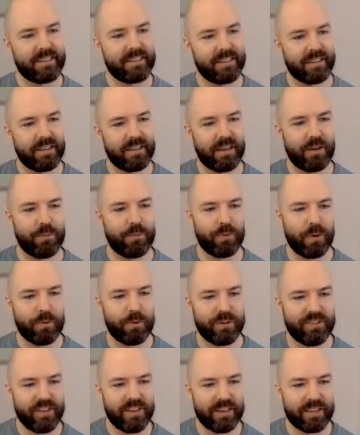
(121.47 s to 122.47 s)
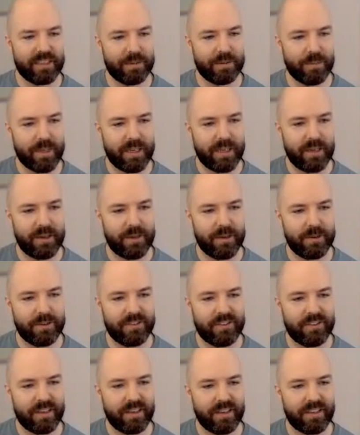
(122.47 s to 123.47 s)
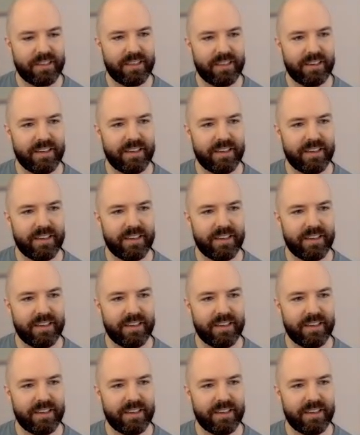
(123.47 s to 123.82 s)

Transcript: of what we're talking about here.